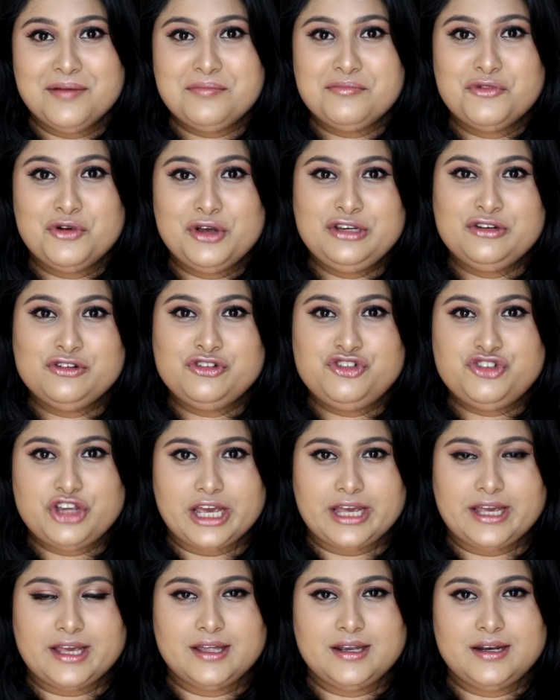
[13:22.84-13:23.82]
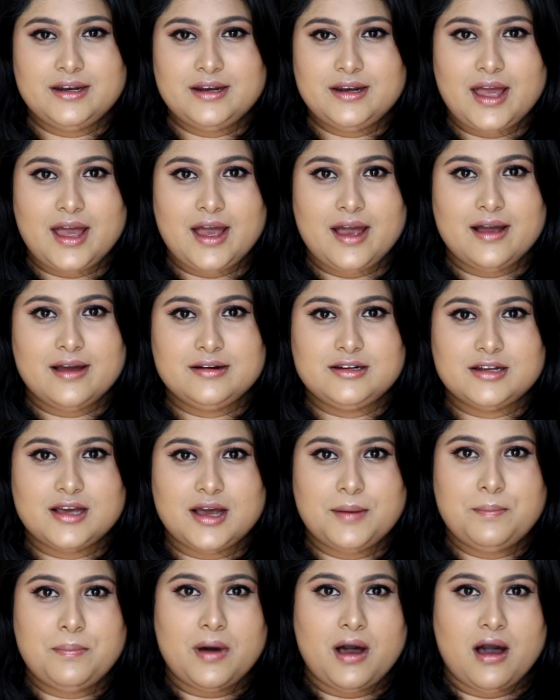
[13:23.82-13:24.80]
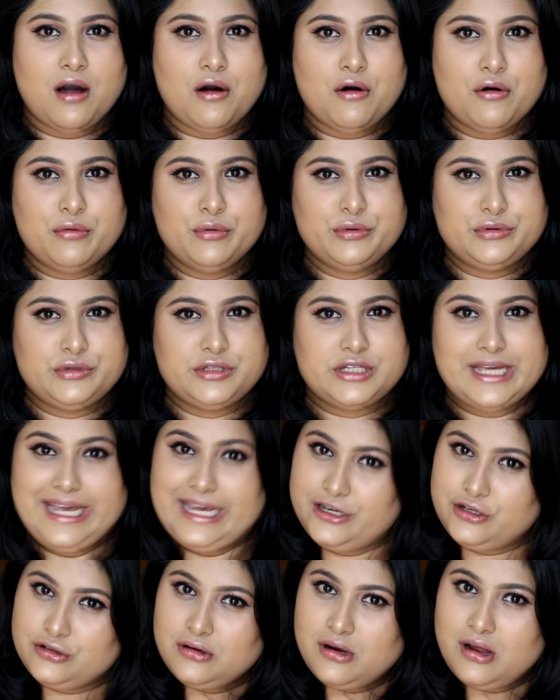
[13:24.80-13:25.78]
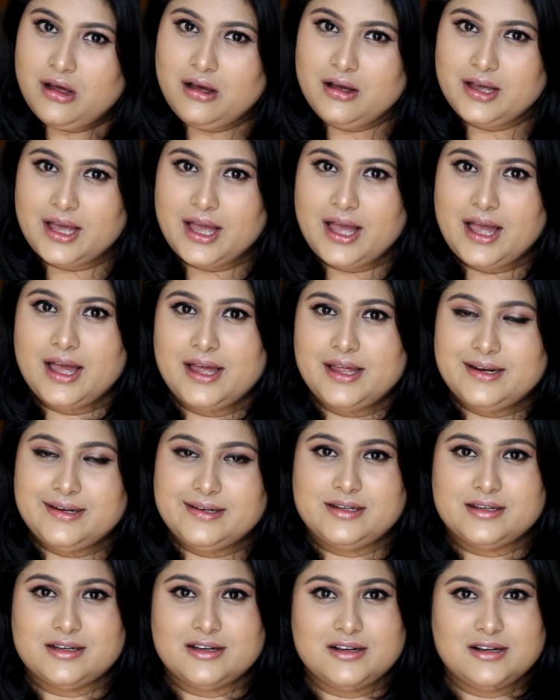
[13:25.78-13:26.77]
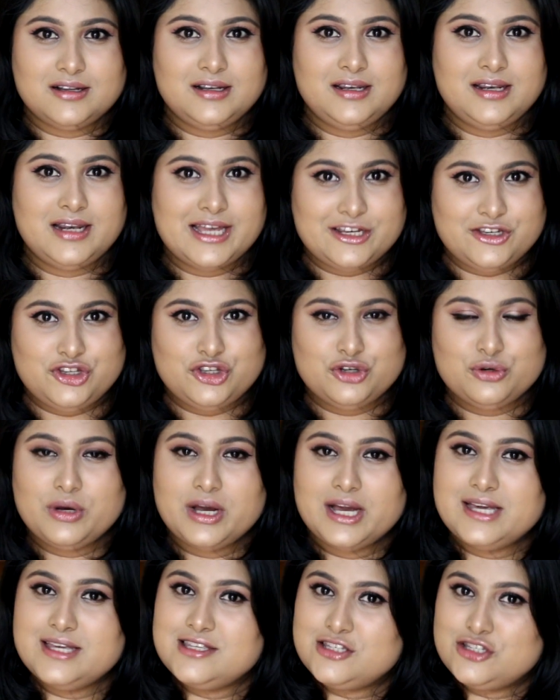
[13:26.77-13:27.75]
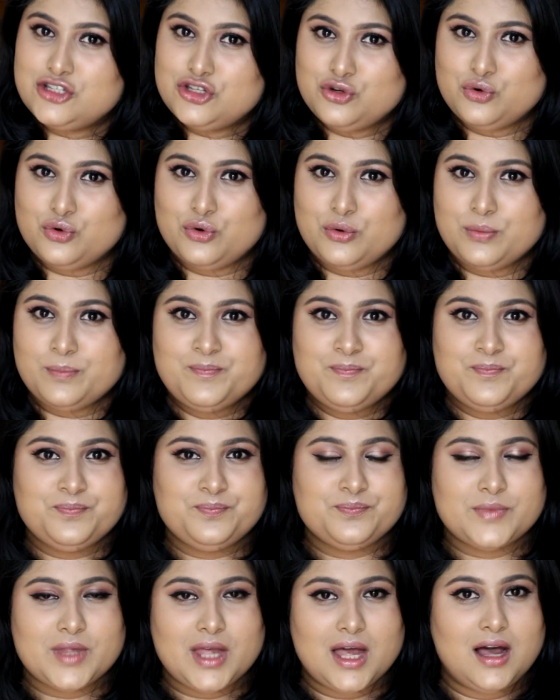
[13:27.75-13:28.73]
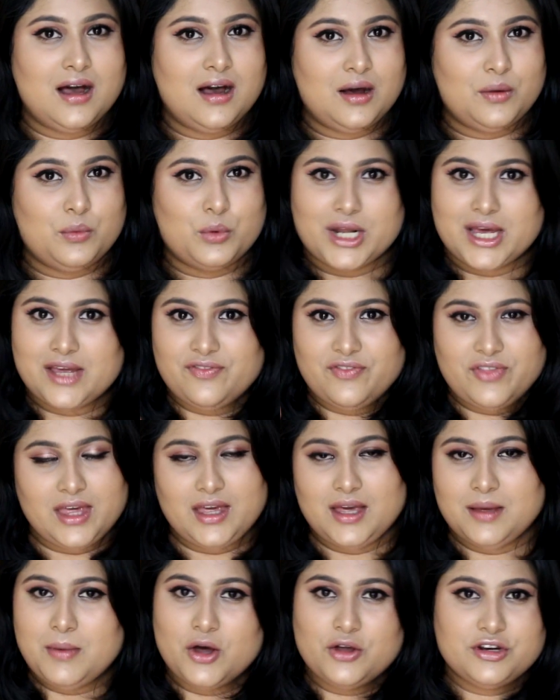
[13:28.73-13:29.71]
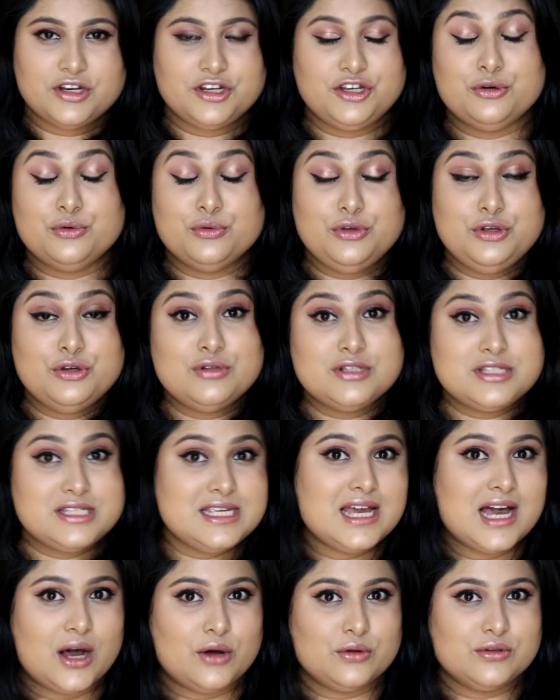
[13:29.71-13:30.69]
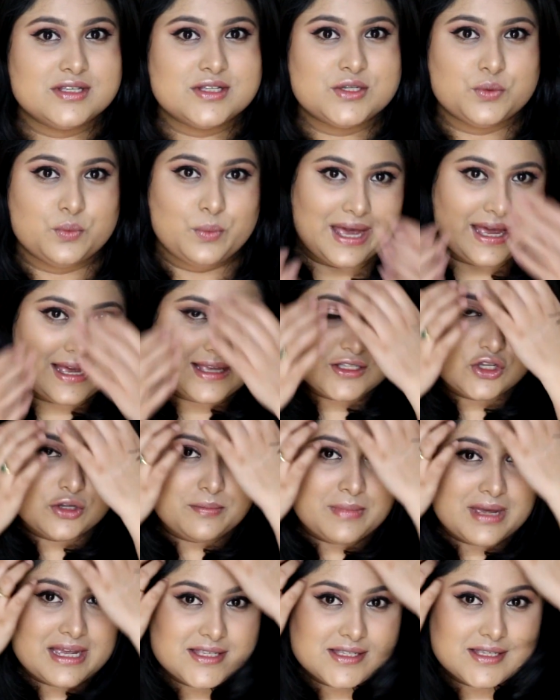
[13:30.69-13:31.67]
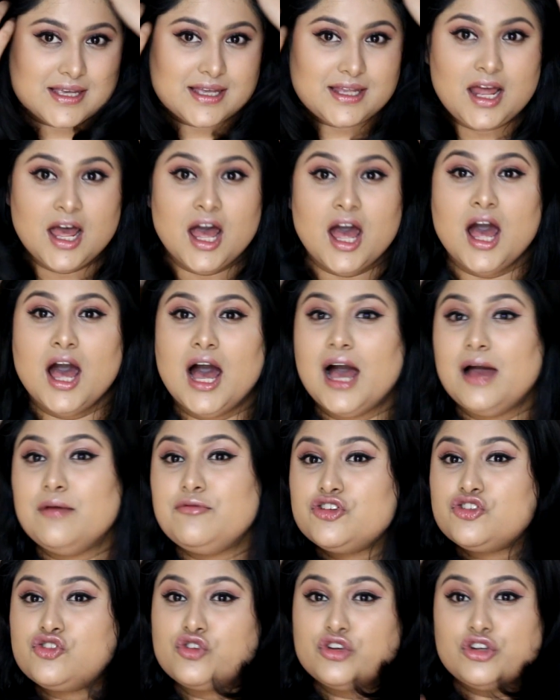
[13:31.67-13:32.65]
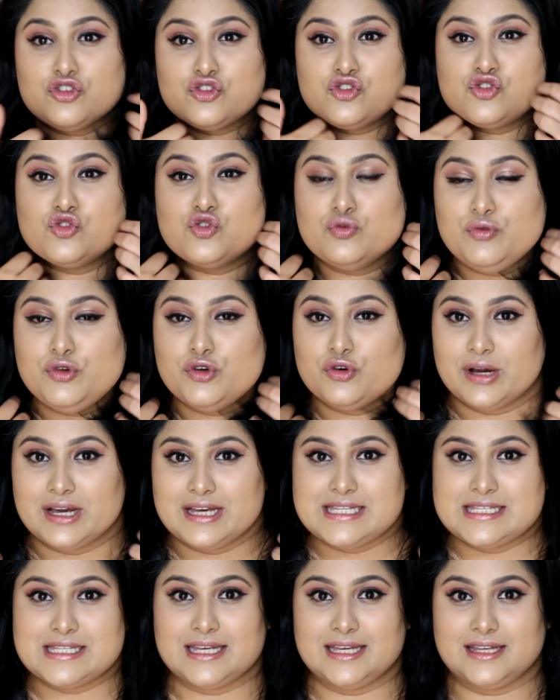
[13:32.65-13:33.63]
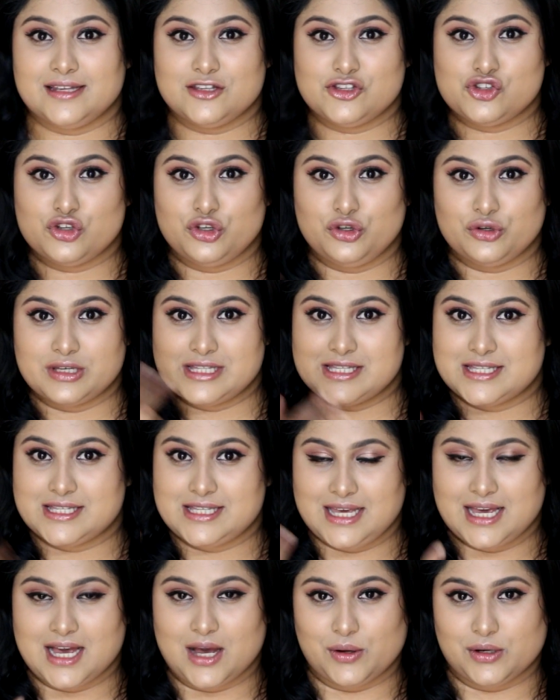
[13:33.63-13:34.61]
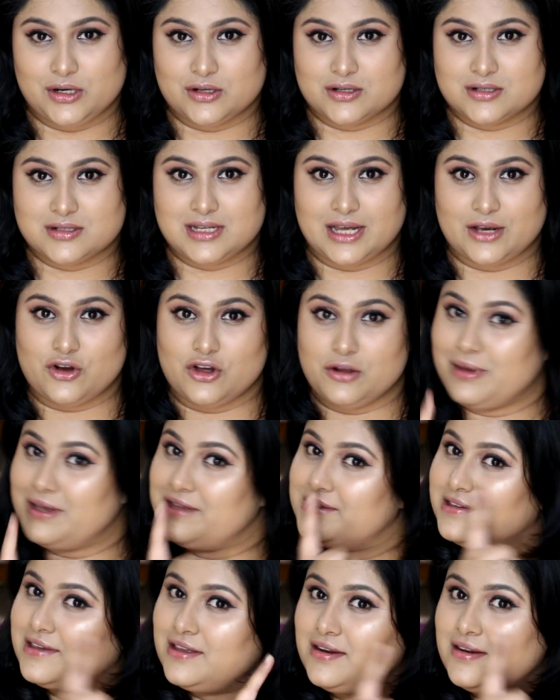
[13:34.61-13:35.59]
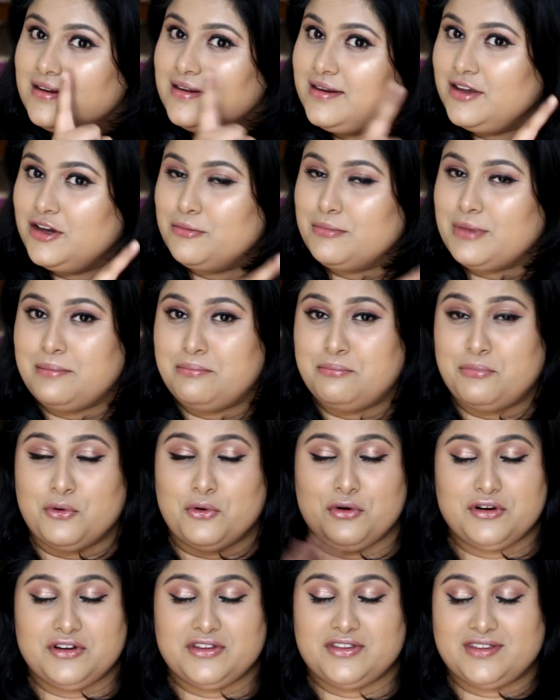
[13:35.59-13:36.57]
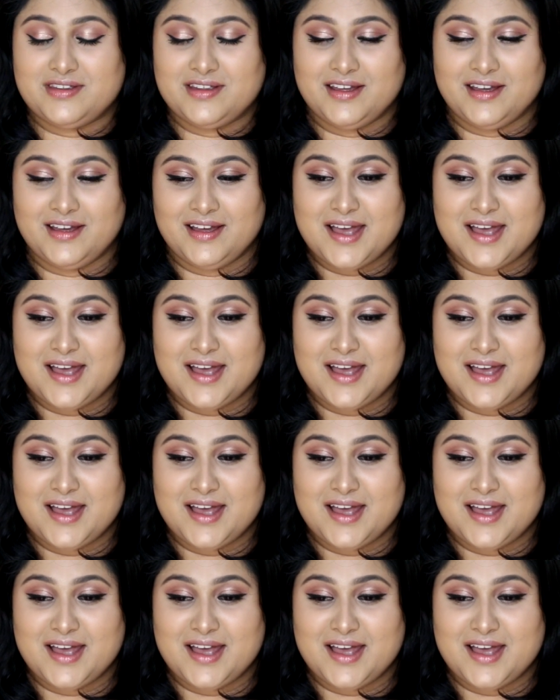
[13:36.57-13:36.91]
I'm going to check in at about 8 o'clock and let you guys know what I think about it. You'll see how this wears on my skin. I'm just going to zoom you guys in so you can see how it looks like on my skin, near my pores.